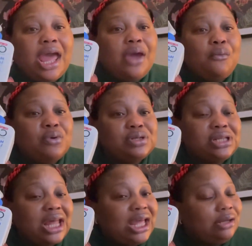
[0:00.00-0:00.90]
It was
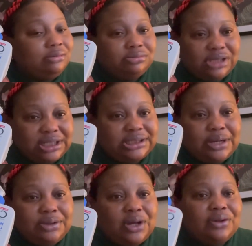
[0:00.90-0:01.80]
like I
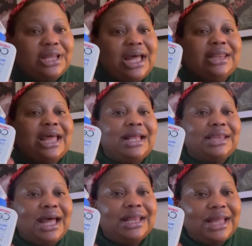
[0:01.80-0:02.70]
said, no, that that
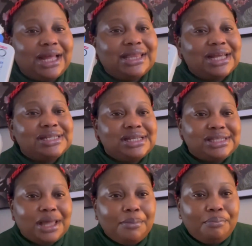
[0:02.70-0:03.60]
that that that
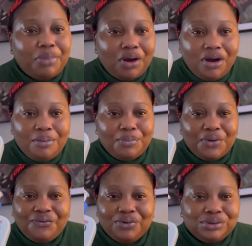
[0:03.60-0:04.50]
is the bomb
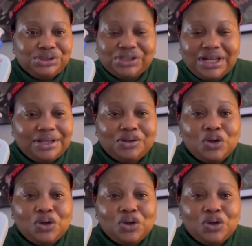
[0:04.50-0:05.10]
of lotion.